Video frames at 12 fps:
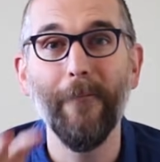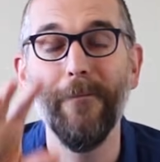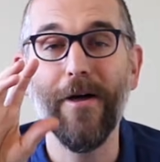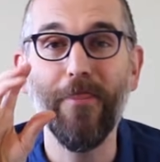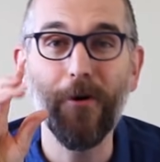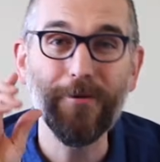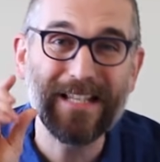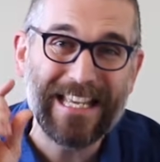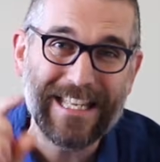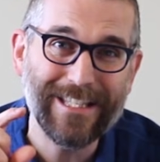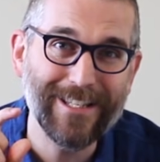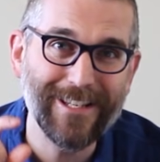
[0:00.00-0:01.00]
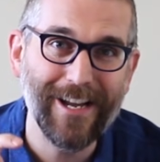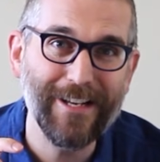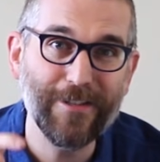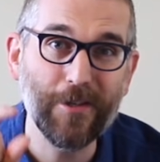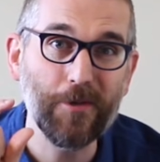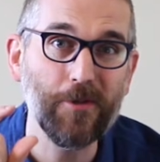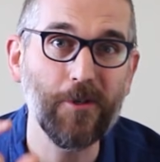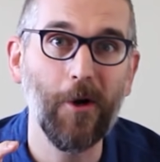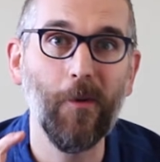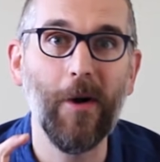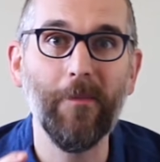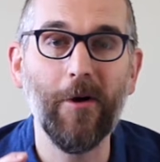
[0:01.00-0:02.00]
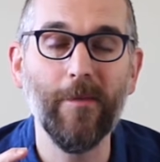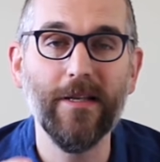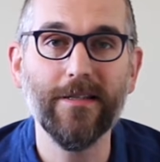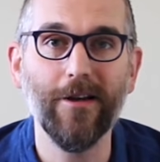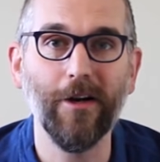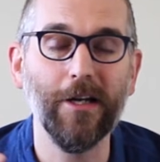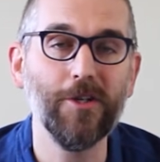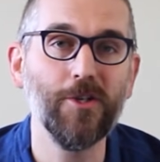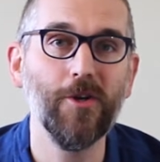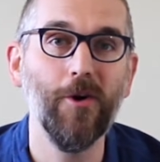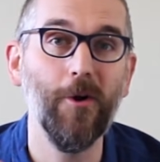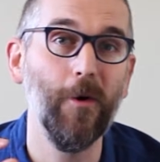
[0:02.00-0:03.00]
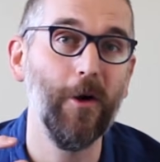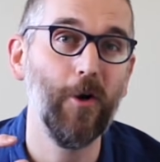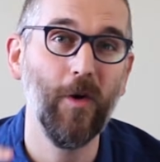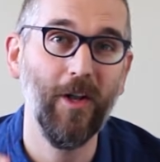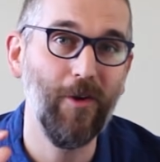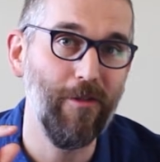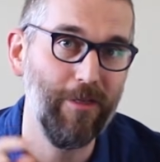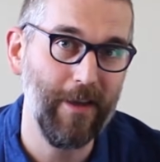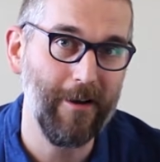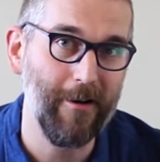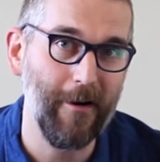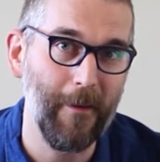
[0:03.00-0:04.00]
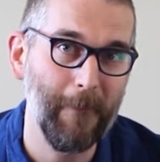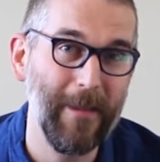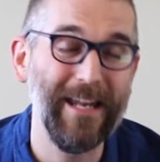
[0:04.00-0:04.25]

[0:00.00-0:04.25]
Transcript: but those insights, those so what moments, are going to show you're a critical thinker.